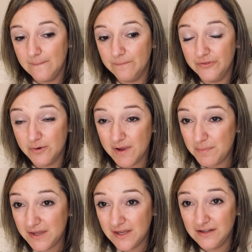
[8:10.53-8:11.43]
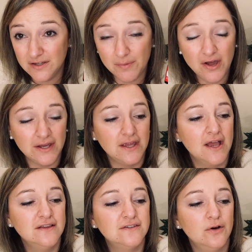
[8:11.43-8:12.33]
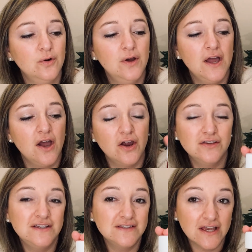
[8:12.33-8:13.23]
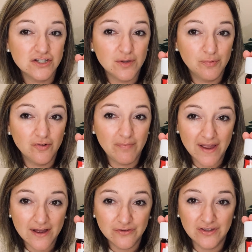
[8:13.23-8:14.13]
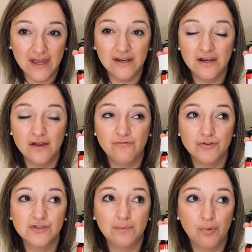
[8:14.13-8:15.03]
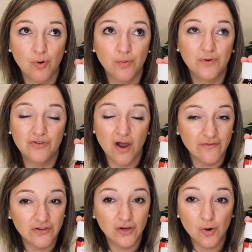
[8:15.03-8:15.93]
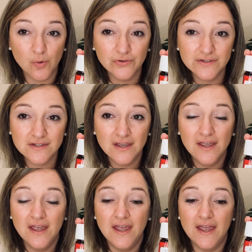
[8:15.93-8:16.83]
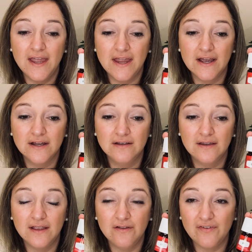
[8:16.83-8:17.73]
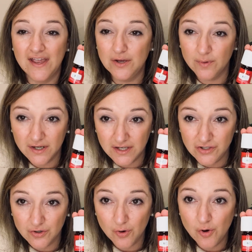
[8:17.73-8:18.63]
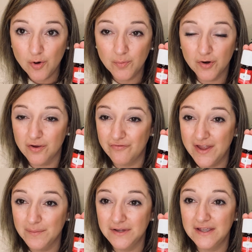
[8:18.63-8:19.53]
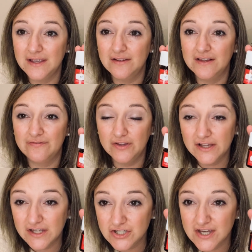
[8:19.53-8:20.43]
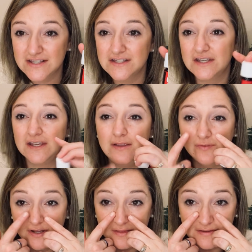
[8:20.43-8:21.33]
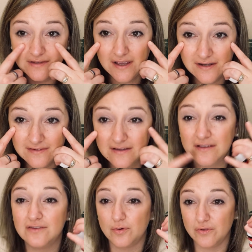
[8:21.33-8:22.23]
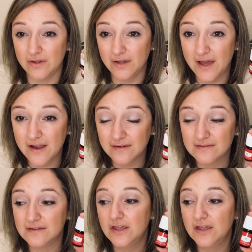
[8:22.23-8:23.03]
there might be in the body. And so RC is actually approved by Health Canada for support with coughs and colds. And if anyone in your home or your family is feeling congested, even in the sinuses or the lungs,